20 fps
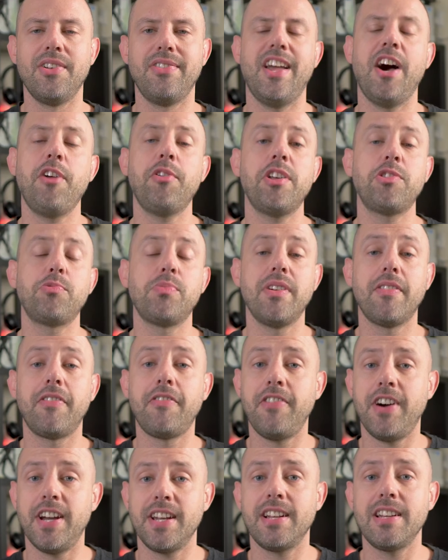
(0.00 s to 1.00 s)
Now that we
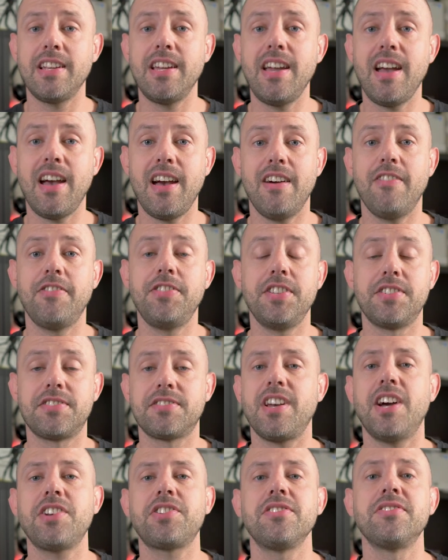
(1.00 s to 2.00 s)
finally have
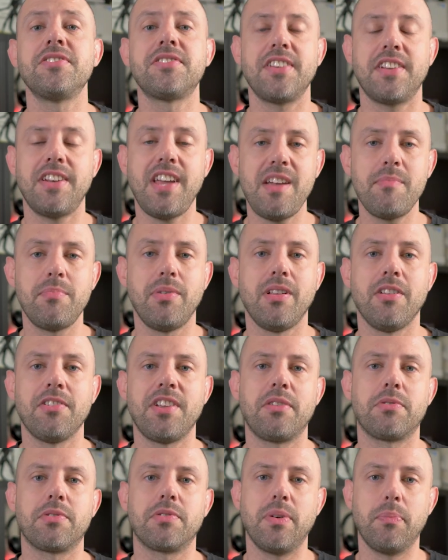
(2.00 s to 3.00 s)
discussions enabled on
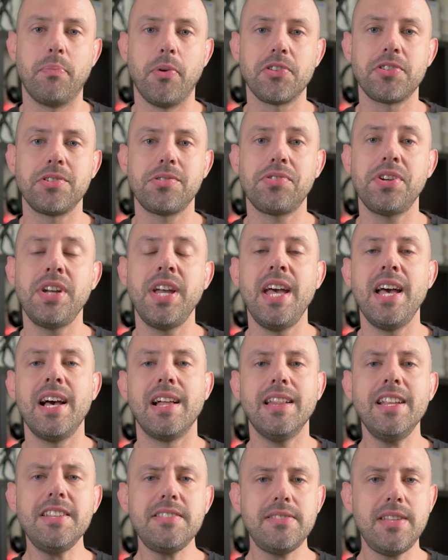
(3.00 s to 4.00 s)
our repository,
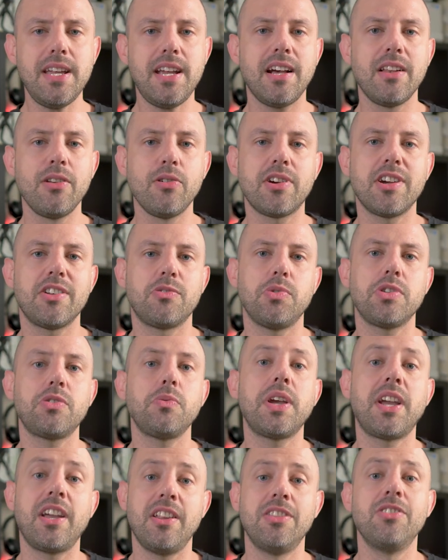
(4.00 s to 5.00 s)
let's take a look at what
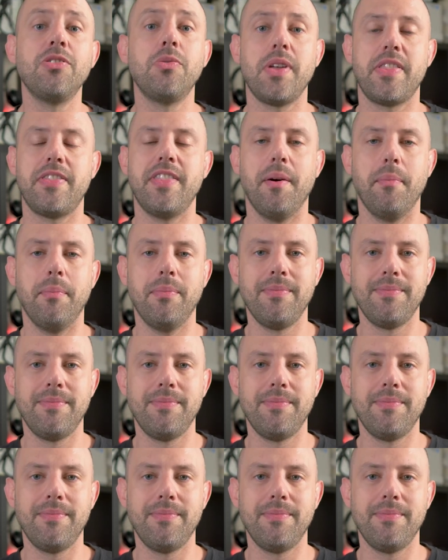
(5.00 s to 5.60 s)
we can do with them.